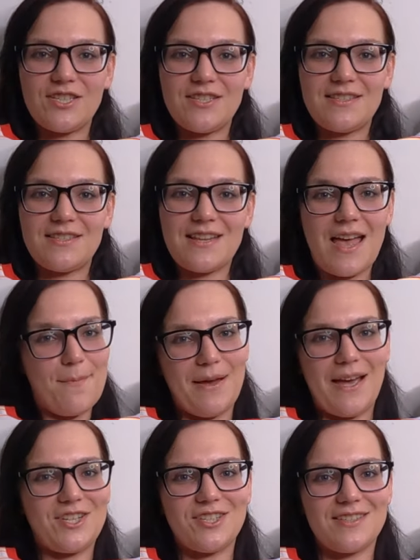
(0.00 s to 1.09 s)
just, I
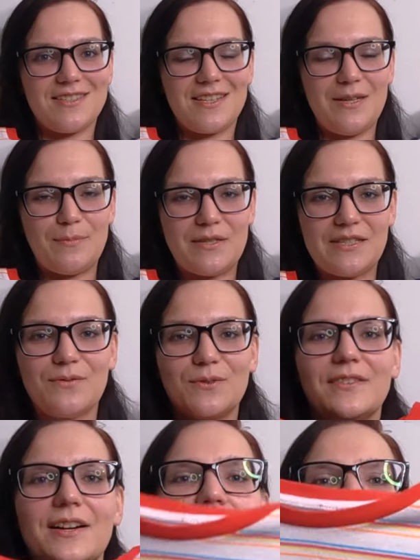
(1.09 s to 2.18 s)
might just keep this for
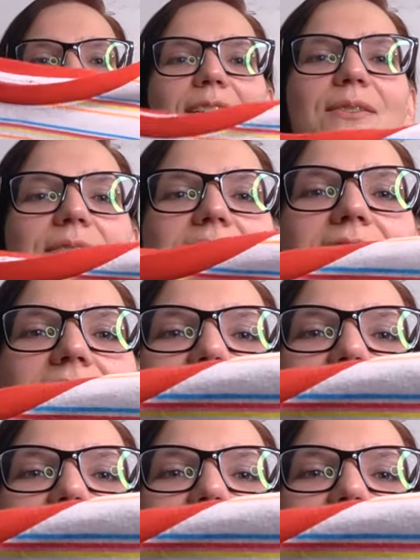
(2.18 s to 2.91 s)
around the house.